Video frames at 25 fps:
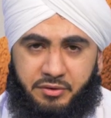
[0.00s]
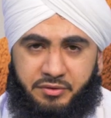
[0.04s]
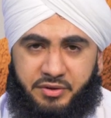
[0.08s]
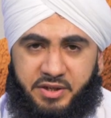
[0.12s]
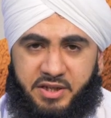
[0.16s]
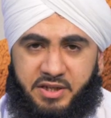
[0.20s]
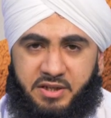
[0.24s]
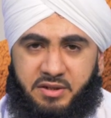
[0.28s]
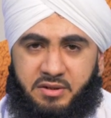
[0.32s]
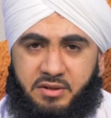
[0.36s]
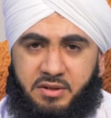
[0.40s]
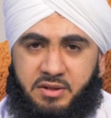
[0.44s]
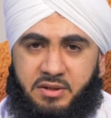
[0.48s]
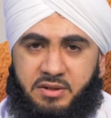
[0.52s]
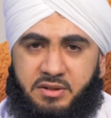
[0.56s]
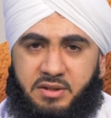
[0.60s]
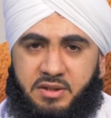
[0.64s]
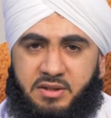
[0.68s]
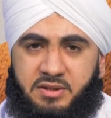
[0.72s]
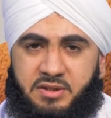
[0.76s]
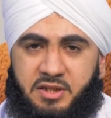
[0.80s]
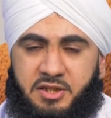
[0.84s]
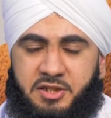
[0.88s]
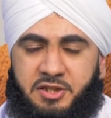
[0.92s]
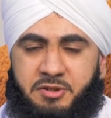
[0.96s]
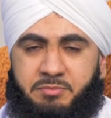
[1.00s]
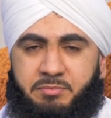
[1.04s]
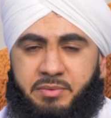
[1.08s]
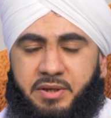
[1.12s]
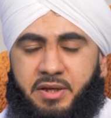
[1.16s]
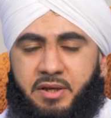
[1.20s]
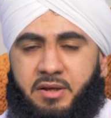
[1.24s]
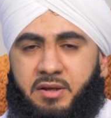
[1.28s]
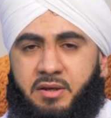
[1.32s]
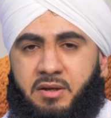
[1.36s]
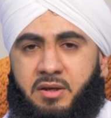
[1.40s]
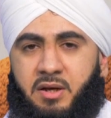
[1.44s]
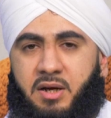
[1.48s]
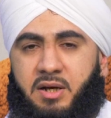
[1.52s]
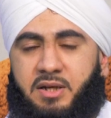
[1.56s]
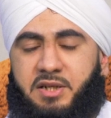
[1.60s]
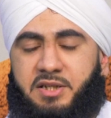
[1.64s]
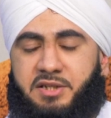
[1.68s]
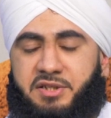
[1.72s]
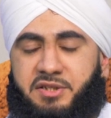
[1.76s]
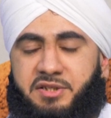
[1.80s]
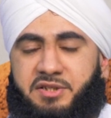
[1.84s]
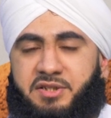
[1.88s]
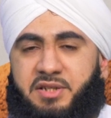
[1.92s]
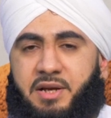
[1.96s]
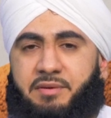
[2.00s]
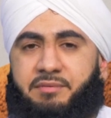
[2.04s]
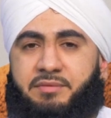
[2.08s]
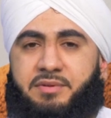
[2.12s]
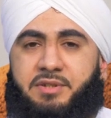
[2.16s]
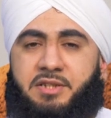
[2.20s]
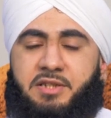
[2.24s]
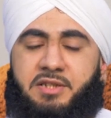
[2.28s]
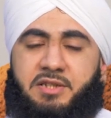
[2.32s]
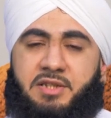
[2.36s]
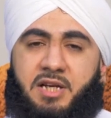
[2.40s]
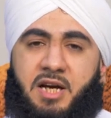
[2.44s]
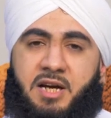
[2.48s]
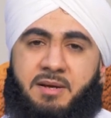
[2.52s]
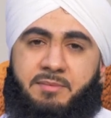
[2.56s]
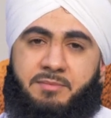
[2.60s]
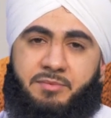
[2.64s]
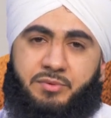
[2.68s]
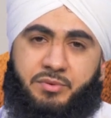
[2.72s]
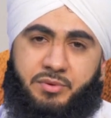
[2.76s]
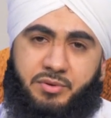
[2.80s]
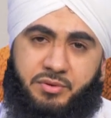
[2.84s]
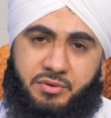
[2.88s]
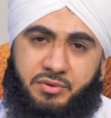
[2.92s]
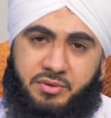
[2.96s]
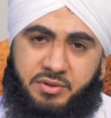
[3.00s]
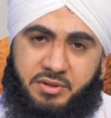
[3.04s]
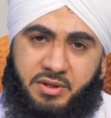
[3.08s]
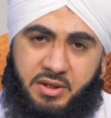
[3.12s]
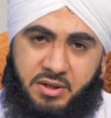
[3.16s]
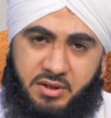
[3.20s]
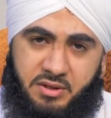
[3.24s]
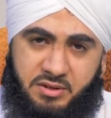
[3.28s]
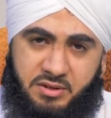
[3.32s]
read the tasbih at least 70 times. We should say